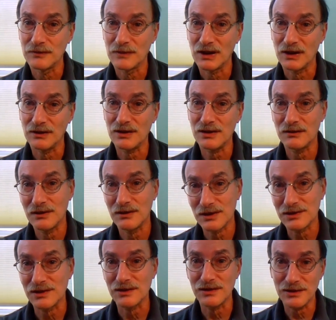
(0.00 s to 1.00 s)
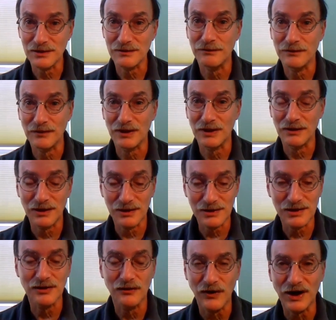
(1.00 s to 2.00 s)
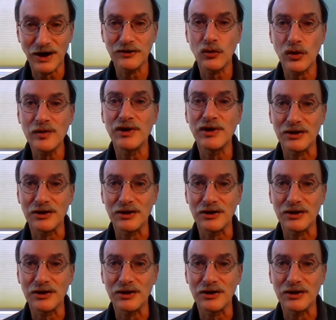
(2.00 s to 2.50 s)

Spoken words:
And this is the von Neumann